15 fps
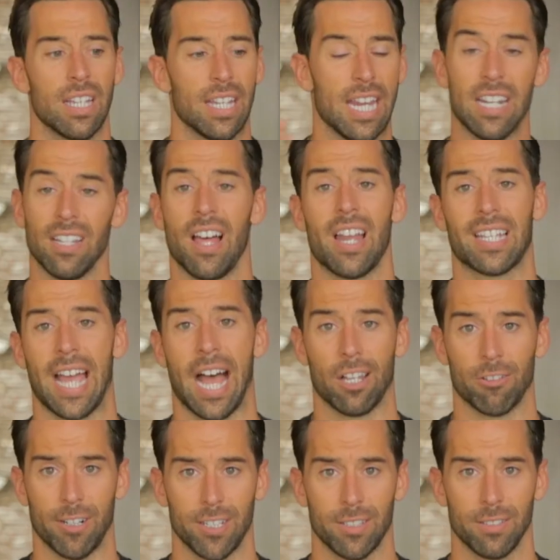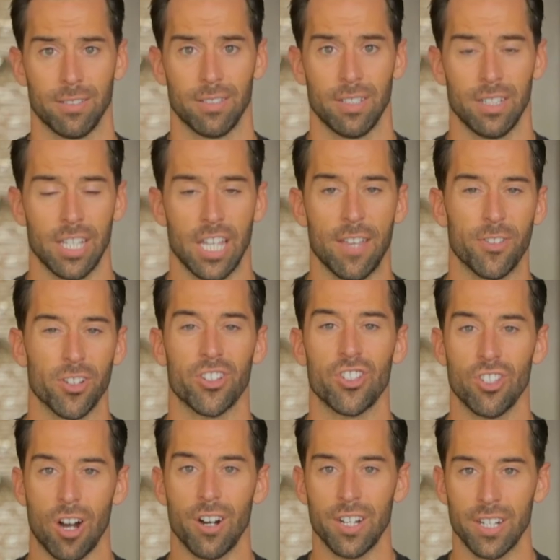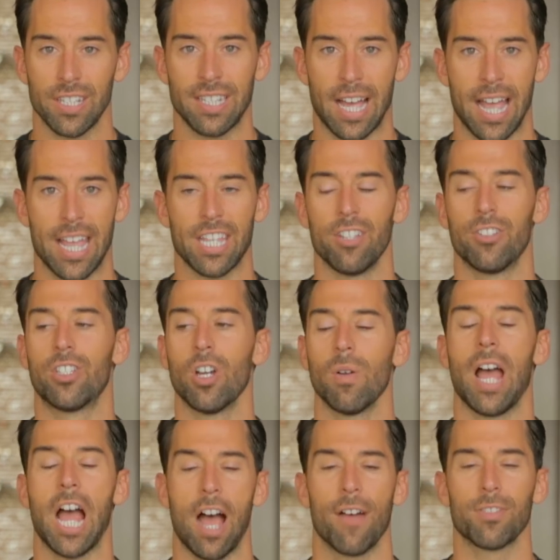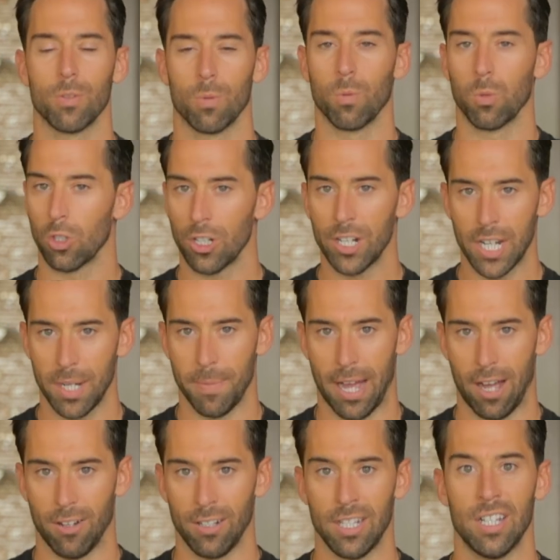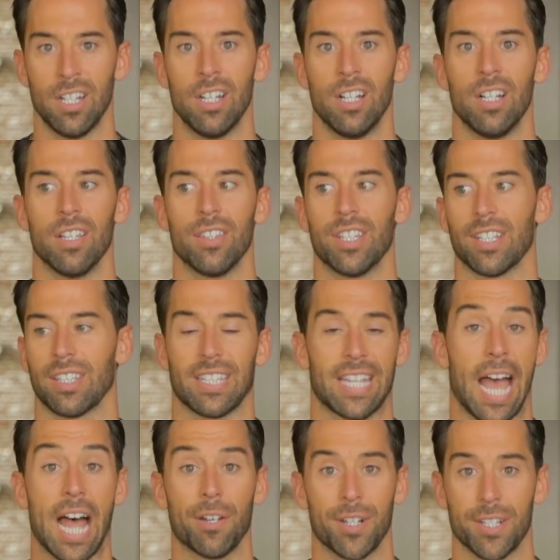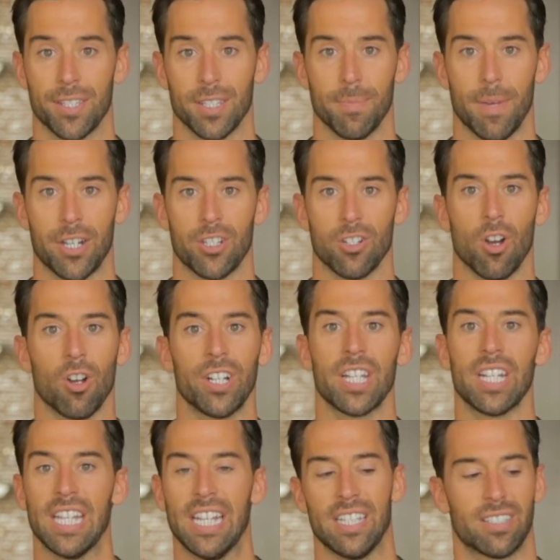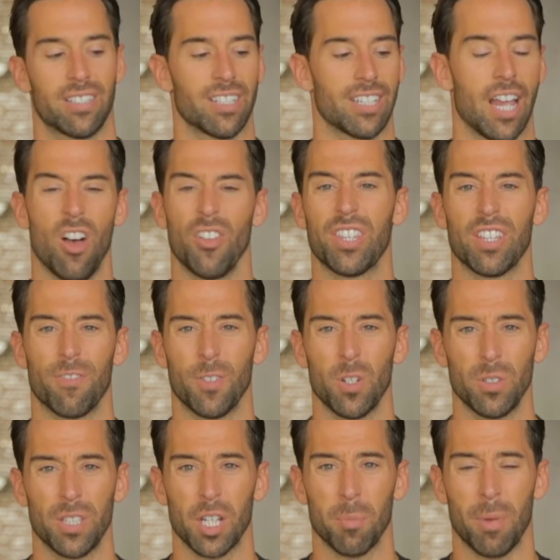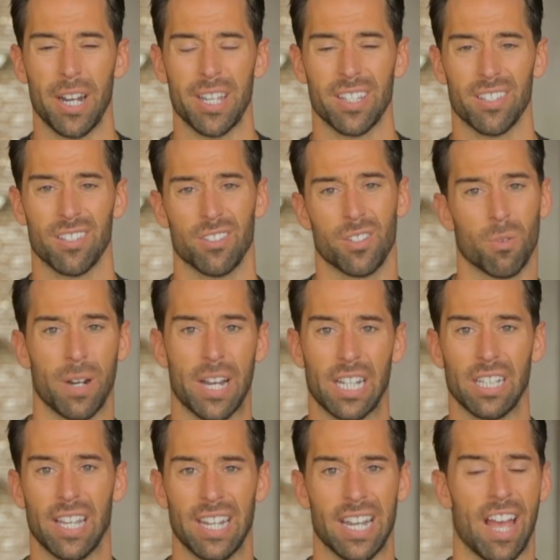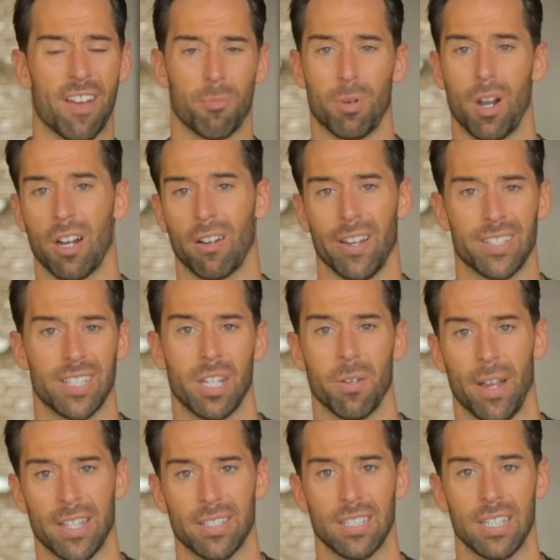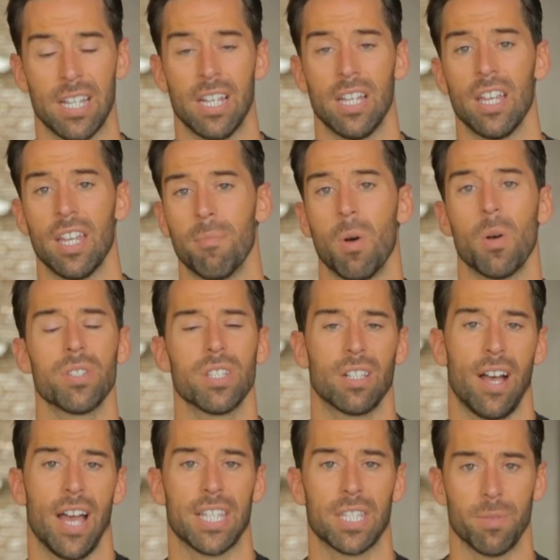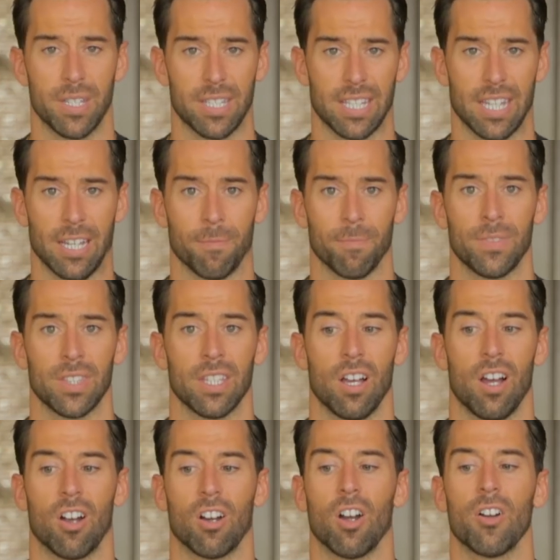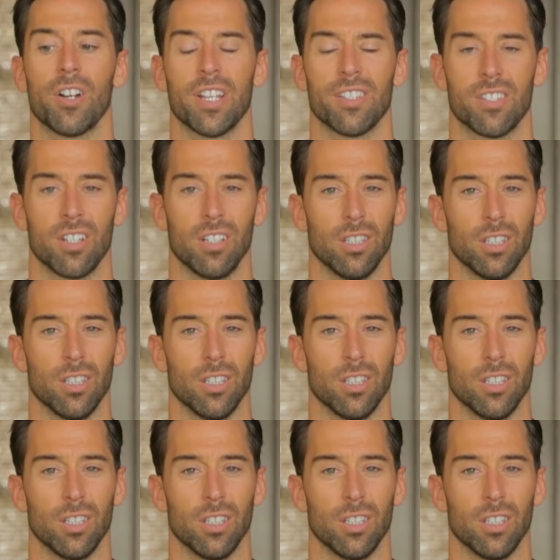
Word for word: eat a lot of calories. If you're starting the diet, you don't have to worry about the, the, calories as much, you're already gonna eat such healthy food that your body's gonna start to regulate and have progress anyways. And most of the clients that we see are already on such a